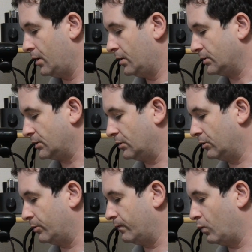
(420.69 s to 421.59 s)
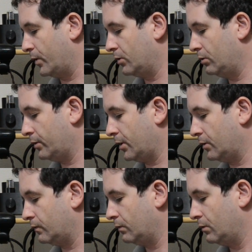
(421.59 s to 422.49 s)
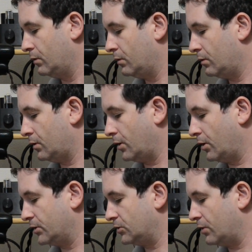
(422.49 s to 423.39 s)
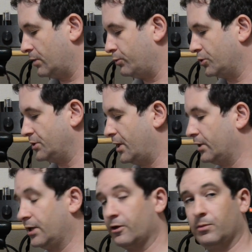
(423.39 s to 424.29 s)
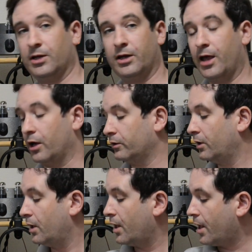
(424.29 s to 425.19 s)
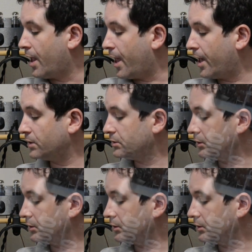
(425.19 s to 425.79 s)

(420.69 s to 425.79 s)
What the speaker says: just a little bit of a wiggle and a nice straight push down to get them in and out. And